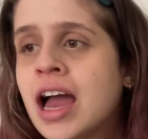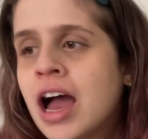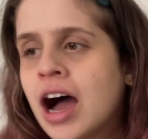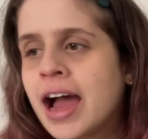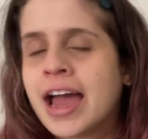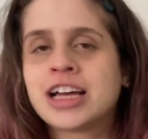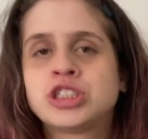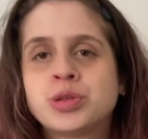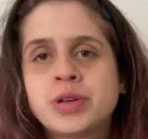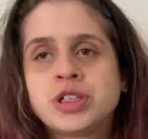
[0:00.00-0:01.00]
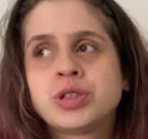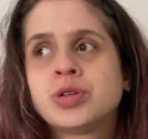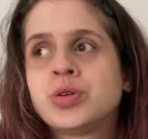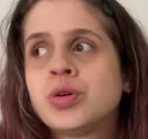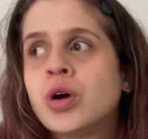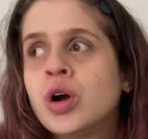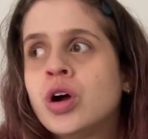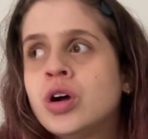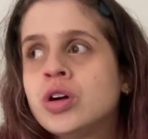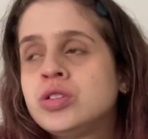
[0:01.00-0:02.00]
I had to redo
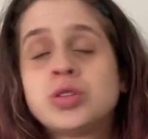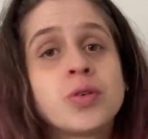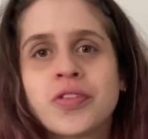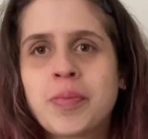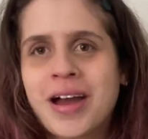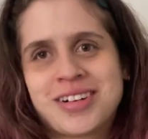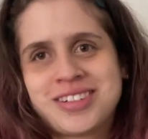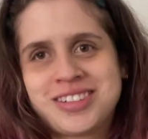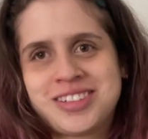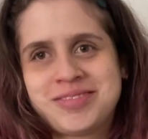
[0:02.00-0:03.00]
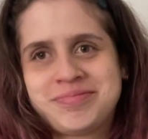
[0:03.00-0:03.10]
2 of the patterns.